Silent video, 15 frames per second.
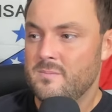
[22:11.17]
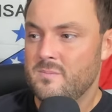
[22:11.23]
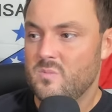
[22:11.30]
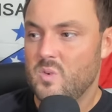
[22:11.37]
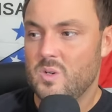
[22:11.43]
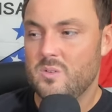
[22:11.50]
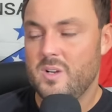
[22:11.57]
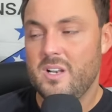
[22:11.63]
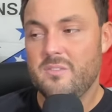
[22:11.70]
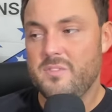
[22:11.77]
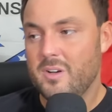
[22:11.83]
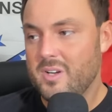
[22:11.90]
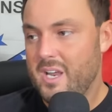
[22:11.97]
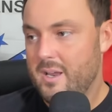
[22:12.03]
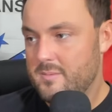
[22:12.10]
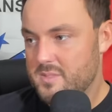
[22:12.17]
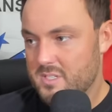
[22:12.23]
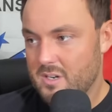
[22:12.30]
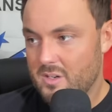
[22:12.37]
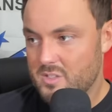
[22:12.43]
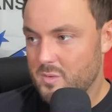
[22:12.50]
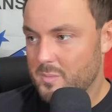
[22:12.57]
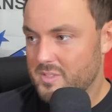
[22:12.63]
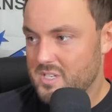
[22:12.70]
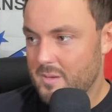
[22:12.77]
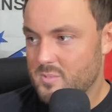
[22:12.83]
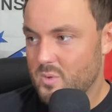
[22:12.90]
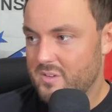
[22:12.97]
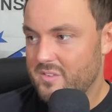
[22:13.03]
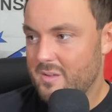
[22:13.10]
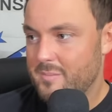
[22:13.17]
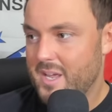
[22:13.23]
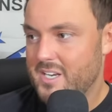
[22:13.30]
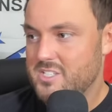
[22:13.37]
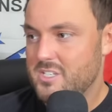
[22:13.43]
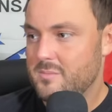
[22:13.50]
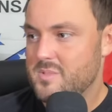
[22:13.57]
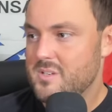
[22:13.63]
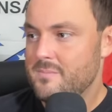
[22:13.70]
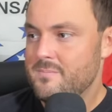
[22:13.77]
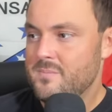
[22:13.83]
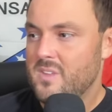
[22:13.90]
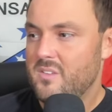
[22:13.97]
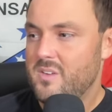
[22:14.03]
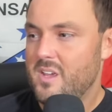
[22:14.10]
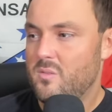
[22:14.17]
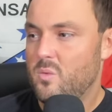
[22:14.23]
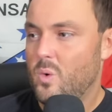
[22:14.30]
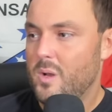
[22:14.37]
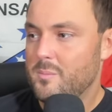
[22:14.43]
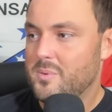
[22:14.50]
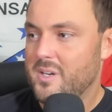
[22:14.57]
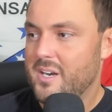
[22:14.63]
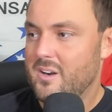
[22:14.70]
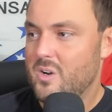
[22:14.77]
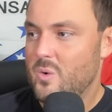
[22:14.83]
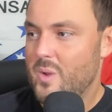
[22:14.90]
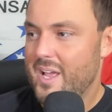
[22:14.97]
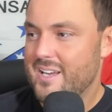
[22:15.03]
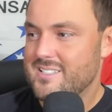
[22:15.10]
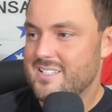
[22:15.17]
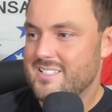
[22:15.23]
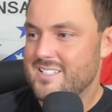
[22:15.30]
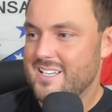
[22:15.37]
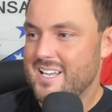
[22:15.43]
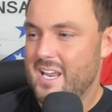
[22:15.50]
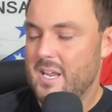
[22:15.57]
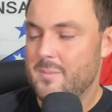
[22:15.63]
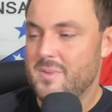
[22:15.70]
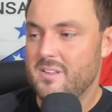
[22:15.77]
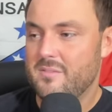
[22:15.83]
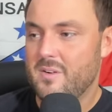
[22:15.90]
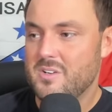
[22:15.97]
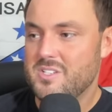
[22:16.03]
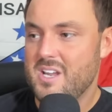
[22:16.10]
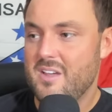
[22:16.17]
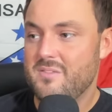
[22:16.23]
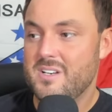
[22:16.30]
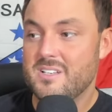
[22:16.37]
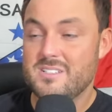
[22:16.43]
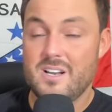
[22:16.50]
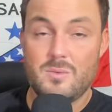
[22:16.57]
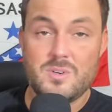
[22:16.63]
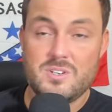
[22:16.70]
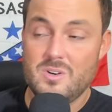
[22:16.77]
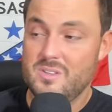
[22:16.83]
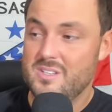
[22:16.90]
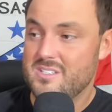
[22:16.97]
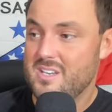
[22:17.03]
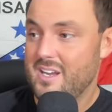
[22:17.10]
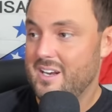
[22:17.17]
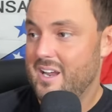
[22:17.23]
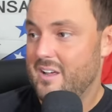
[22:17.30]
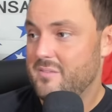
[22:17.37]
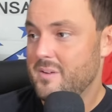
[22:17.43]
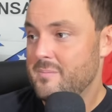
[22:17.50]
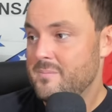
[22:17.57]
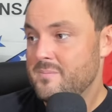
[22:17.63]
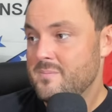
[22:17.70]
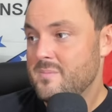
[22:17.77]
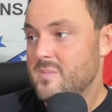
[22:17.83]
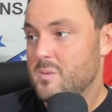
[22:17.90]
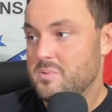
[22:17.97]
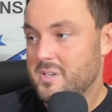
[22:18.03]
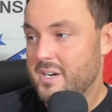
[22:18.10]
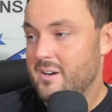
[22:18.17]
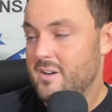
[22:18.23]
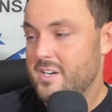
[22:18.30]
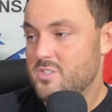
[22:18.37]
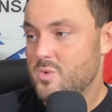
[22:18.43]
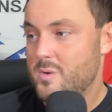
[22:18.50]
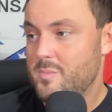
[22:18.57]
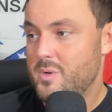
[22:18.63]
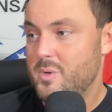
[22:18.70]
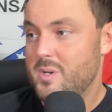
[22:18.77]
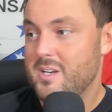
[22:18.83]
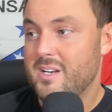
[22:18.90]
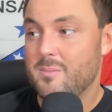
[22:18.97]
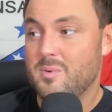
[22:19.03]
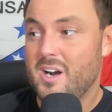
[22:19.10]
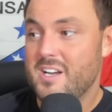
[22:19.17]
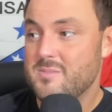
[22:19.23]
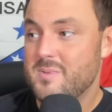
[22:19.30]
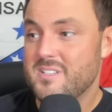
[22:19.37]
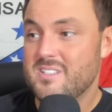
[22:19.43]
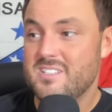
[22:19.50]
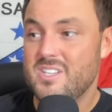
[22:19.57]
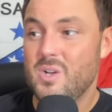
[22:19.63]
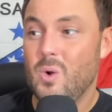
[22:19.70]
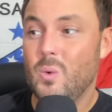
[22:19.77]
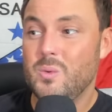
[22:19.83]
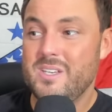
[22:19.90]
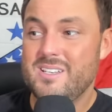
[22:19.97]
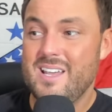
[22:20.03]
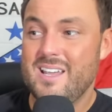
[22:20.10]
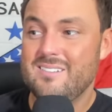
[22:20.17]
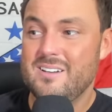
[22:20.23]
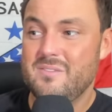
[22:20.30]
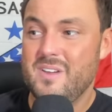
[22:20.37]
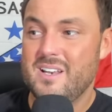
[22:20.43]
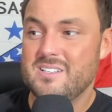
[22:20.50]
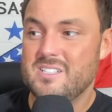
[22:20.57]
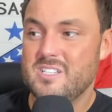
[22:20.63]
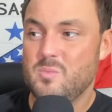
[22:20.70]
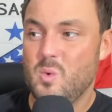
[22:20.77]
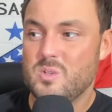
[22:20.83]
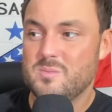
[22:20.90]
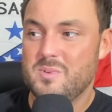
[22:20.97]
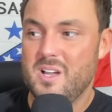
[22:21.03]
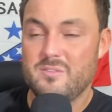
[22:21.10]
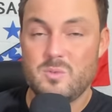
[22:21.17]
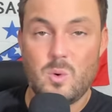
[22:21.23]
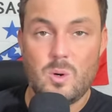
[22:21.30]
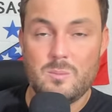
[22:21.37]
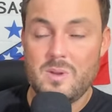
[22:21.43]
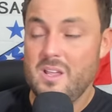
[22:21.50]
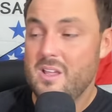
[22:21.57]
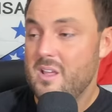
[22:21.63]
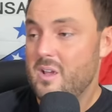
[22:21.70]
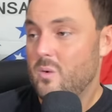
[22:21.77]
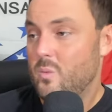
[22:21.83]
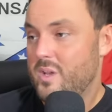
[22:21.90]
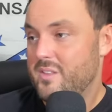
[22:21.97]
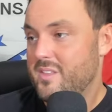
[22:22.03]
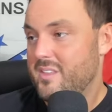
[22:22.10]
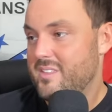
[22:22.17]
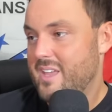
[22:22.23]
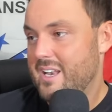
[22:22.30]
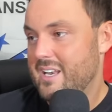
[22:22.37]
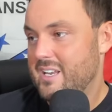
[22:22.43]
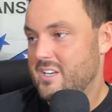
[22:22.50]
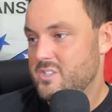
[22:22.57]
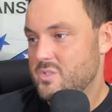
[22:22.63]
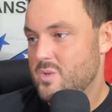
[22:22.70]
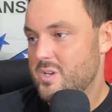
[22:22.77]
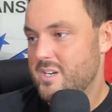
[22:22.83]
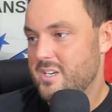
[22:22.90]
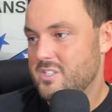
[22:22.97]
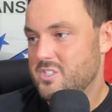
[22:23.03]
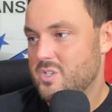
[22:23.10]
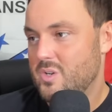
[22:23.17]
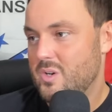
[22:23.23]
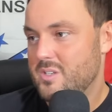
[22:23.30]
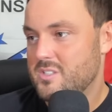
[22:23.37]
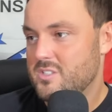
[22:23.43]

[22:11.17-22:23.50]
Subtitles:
For NFL games and college football top 25 matchups, if you have one player who exits the game in the first half and does not return in the second half, the player is rebooted. And Prize Picks is the only daily fantasy sports platform with that injury insurance.